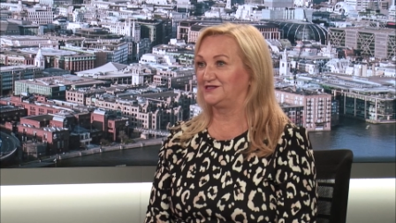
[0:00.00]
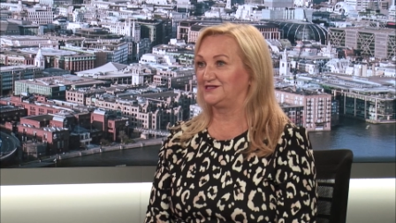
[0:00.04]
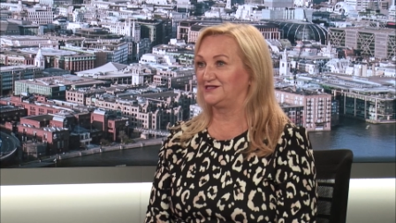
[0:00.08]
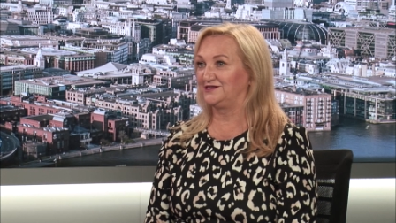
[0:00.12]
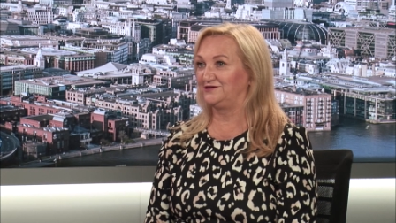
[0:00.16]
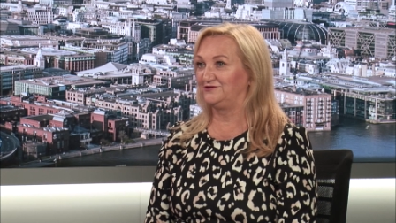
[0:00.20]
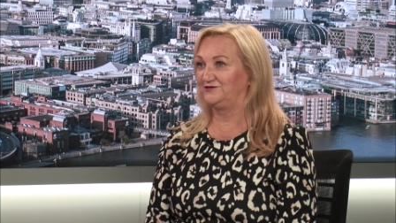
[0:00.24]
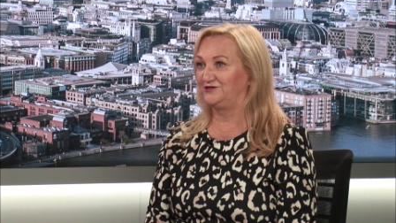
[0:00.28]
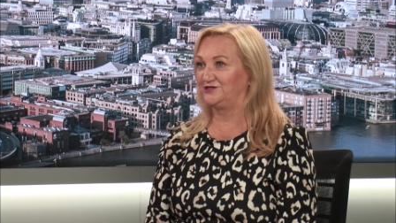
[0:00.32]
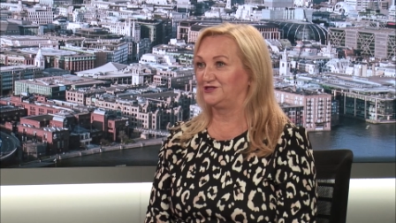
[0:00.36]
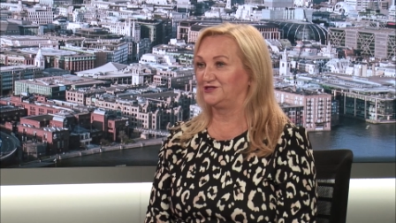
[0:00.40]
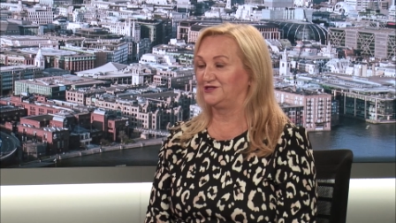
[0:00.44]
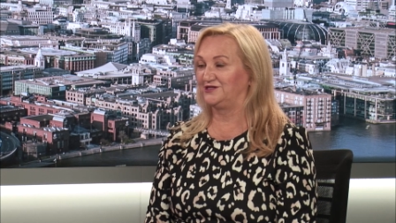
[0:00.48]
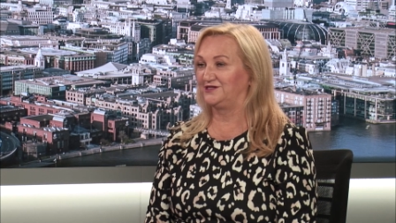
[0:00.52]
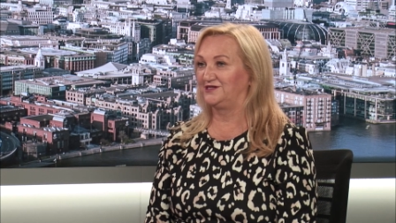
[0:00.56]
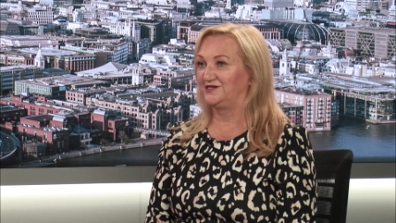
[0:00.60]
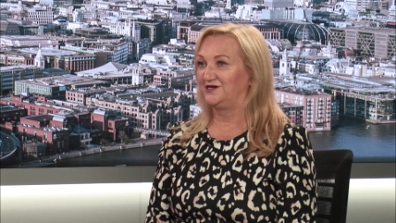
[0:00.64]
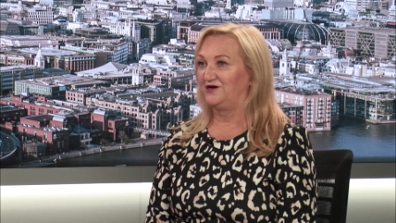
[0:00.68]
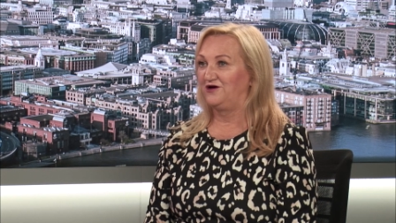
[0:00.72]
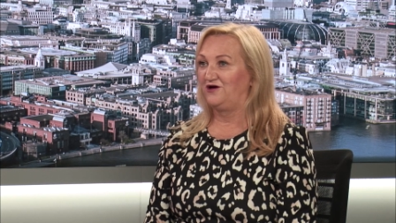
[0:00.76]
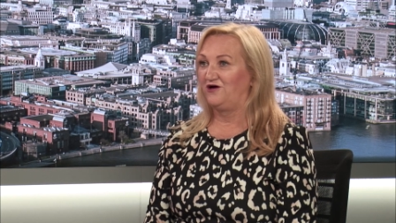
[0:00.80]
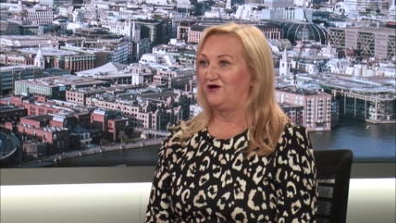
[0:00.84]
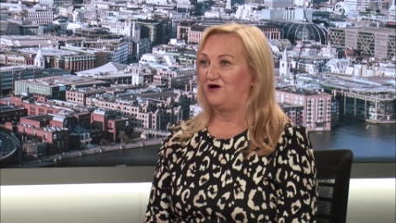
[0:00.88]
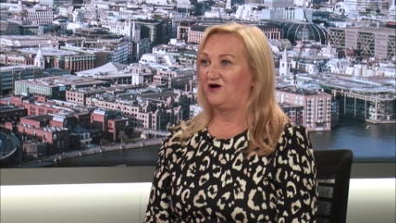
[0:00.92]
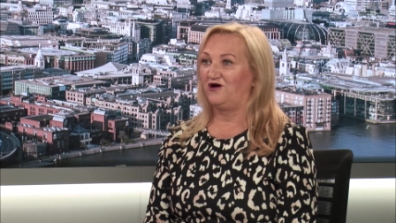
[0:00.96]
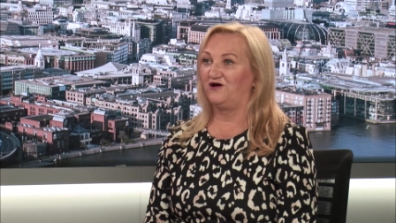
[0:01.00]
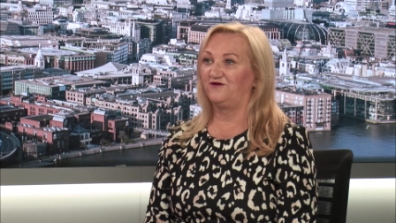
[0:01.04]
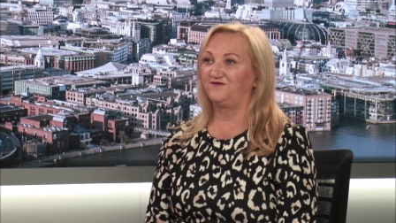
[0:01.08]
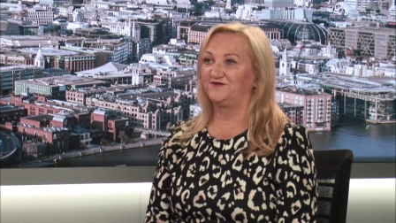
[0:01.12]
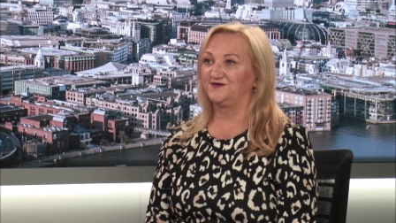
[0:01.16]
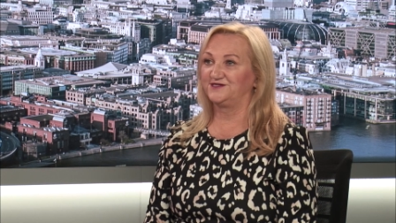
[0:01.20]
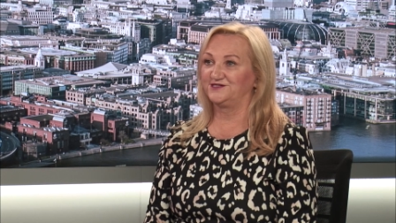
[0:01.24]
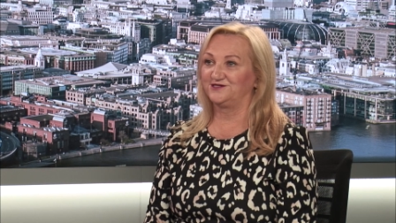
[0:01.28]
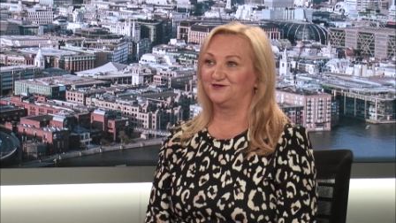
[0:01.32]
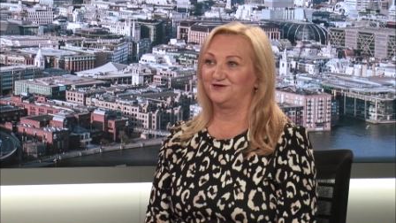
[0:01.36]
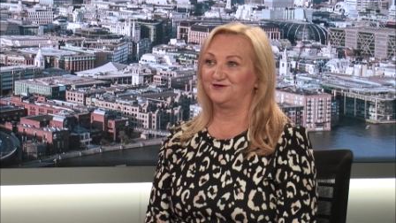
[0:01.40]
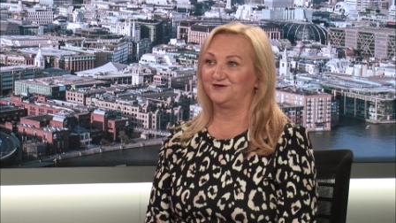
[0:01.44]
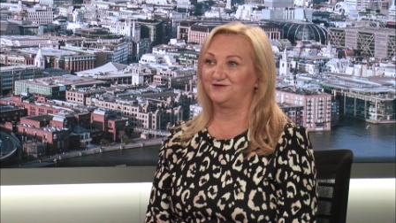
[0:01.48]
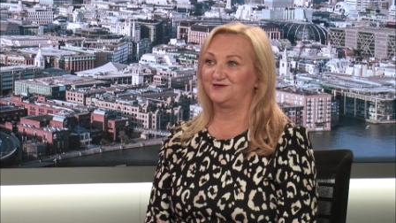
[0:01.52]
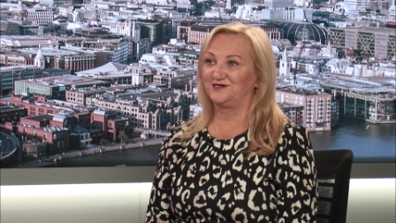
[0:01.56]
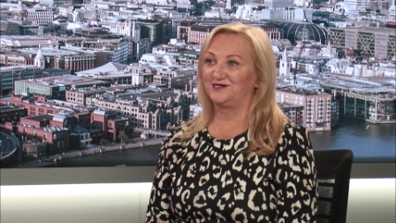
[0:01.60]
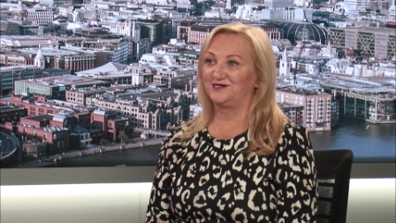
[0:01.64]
solution offers our